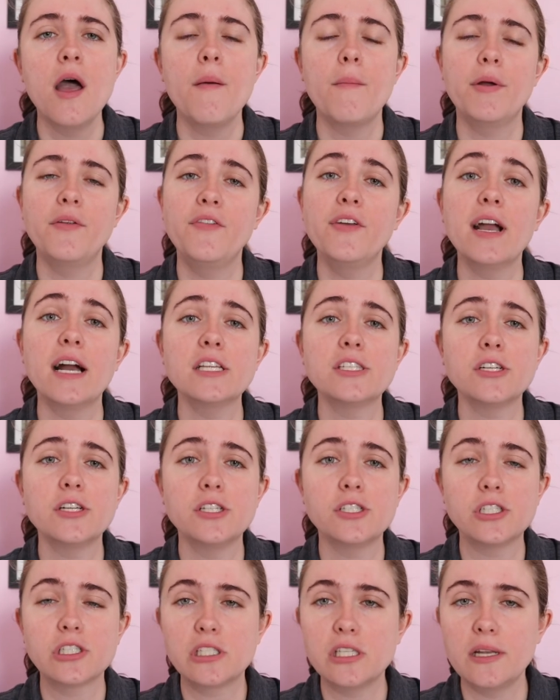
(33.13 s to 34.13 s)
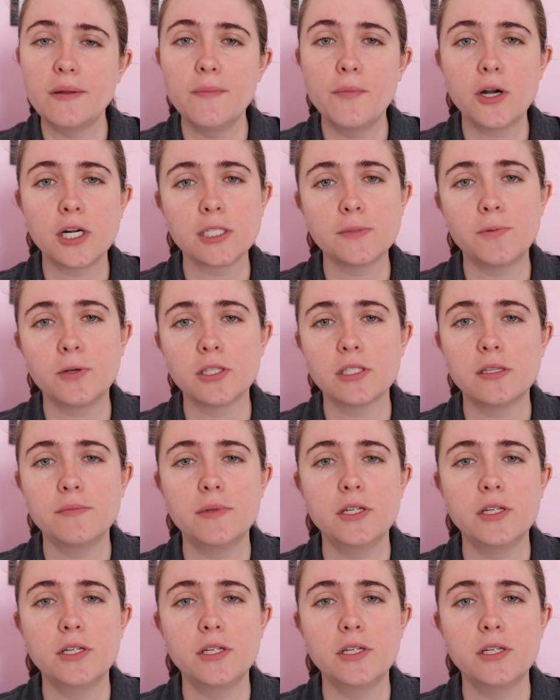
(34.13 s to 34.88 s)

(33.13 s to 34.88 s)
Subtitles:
But if you guys are interested in more sports